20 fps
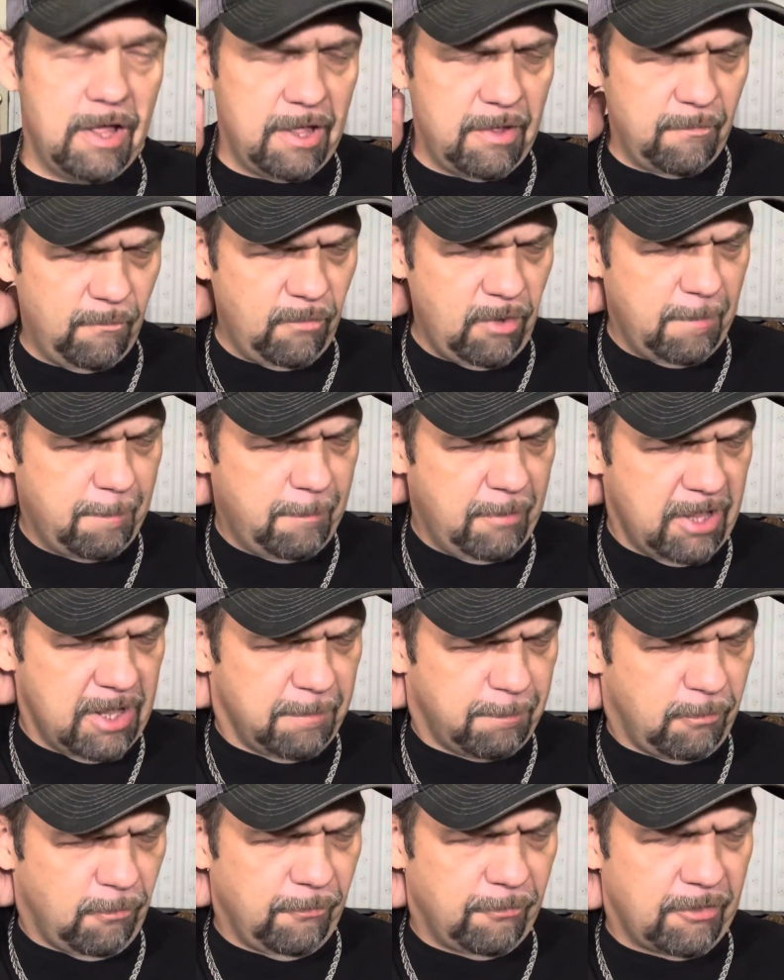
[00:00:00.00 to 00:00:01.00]
when
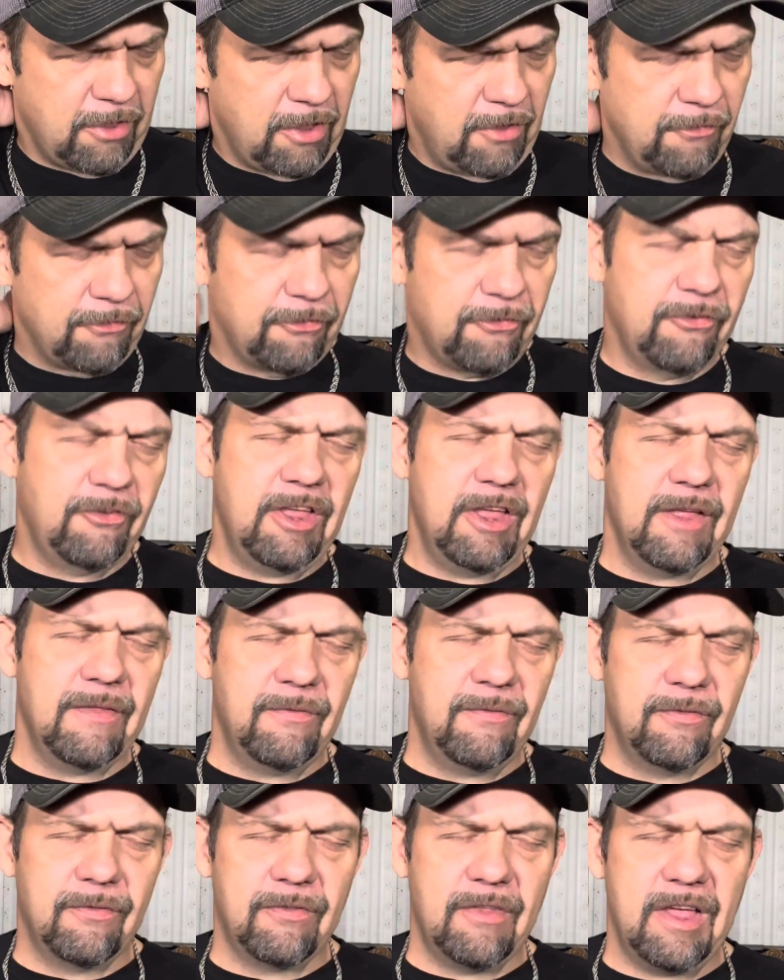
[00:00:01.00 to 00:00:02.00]
people don't sit
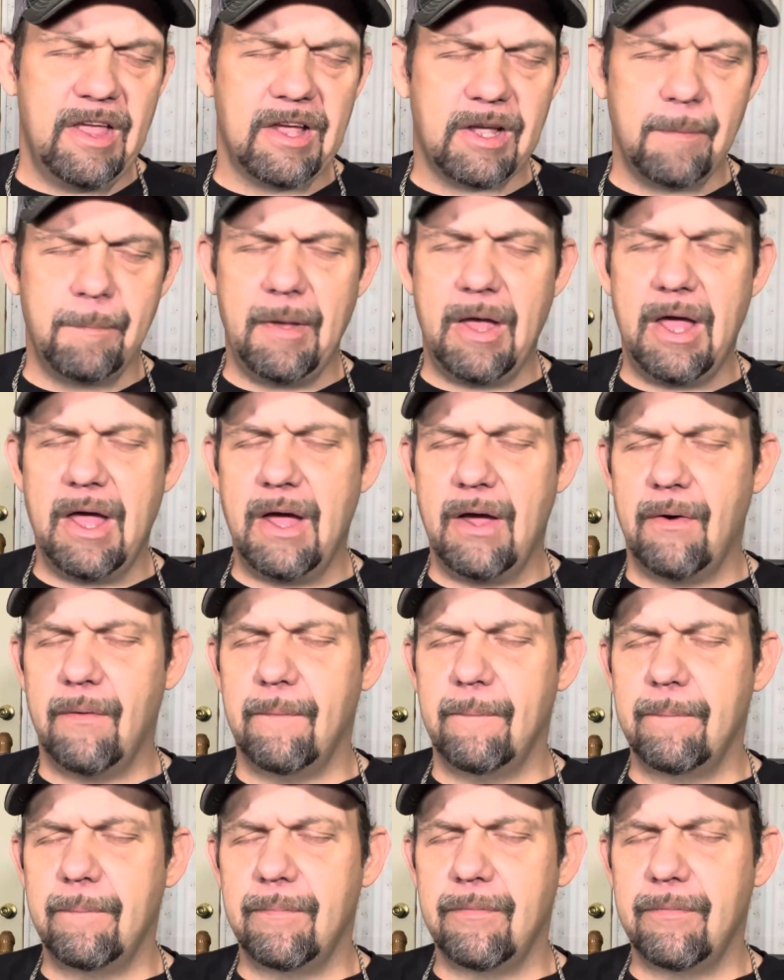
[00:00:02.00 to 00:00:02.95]
and think about